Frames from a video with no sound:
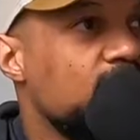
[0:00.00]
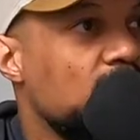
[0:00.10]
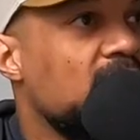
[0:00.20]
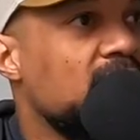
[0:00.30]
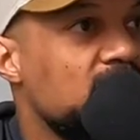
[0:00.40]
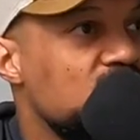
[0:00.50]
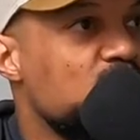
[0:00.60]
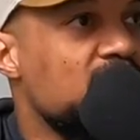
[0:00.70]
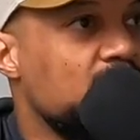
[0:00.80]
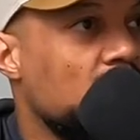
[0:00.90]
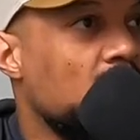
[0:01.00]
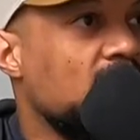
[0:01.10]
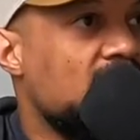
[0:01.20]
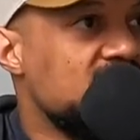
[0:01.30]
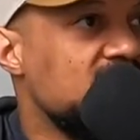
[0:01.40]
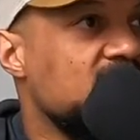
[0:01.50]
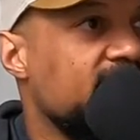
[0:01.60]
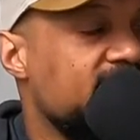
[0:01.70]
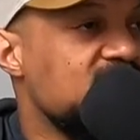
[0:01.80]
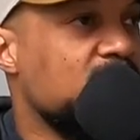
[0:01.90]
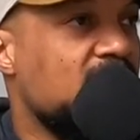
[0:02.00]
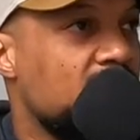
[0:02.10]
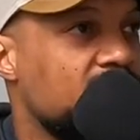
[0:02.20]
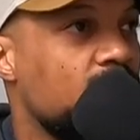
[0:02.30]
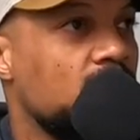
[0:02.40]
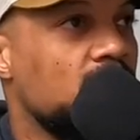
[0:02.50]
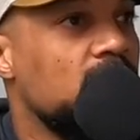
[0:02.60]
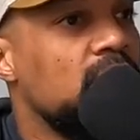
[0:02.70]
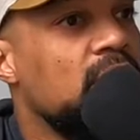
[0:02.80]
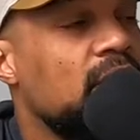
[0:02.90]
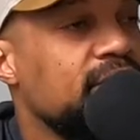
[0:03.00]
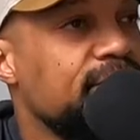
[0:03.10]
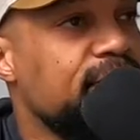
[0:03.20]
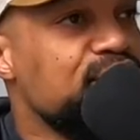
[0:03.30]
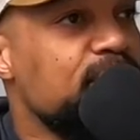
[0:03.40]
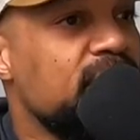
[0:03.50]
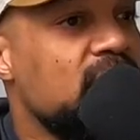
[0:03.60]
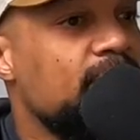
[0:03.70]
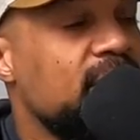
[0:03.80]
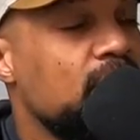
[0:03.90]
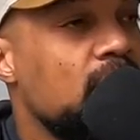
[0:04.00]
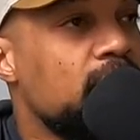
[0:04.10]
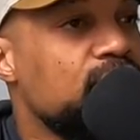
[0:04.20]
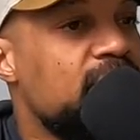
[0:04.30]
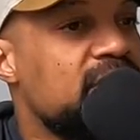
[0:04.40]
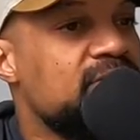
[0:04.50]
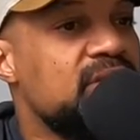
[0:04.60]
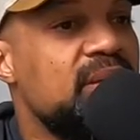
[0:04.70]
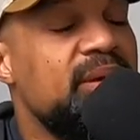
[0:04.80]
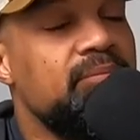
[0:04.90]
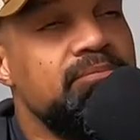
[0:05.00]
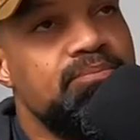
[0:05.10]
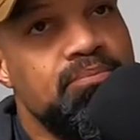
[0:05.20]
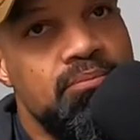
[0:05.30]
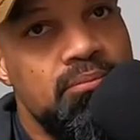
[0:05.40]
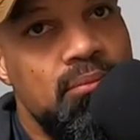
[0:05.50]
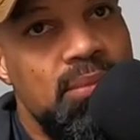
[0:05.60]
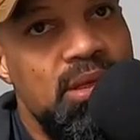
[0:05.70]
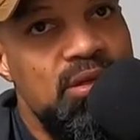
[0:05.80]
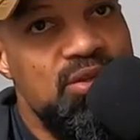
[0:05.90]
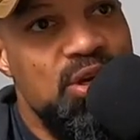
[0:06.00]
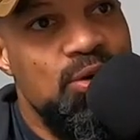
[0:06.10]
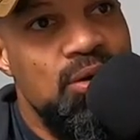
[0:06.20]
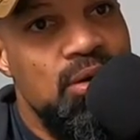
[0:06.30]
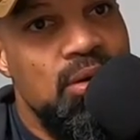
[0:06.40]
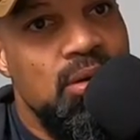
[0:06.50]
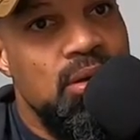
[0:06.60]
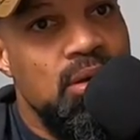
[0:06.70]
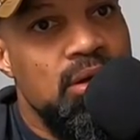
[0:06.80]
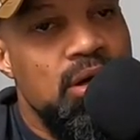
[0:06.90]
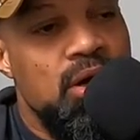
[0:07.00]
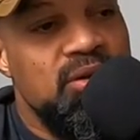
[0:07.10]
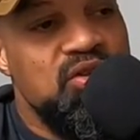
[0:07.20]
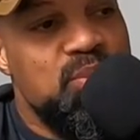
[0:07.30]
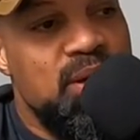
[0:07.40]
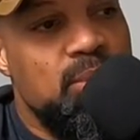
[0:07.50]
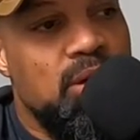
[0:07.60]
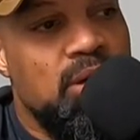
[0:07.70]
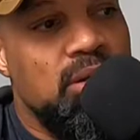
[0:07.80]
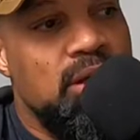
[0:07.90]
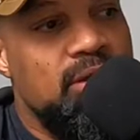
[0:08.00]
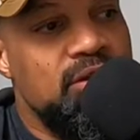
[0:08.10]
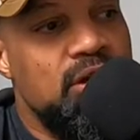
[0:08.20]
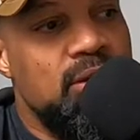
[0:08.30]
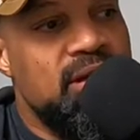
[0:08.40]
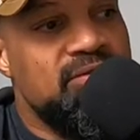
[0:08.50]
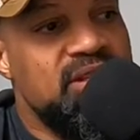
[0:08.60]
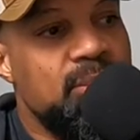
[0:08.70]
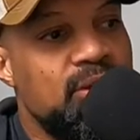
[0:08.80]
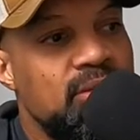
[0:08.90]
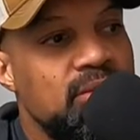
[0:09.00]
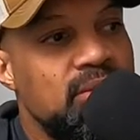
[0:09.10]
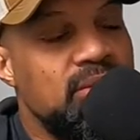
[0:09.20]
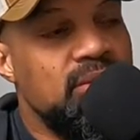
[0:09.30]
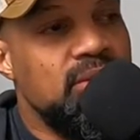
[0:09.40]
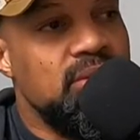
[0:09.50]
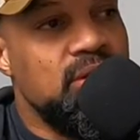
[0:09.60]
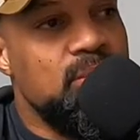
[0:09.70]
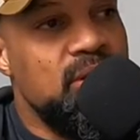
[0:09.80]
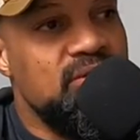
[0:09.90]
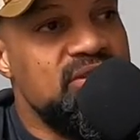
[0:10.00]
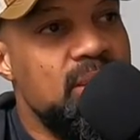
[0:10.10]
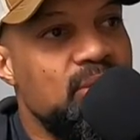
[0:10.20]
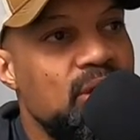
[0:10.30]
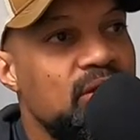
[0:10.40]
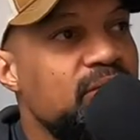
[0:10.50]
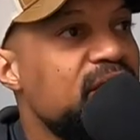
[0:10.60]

if you can get in, do spring ball, kind of mm -hmm. solidify a spot before all the freshmen come in or other transfers come in. So you know, I do spring ball, and then you know, end of summer or middle of summer, all the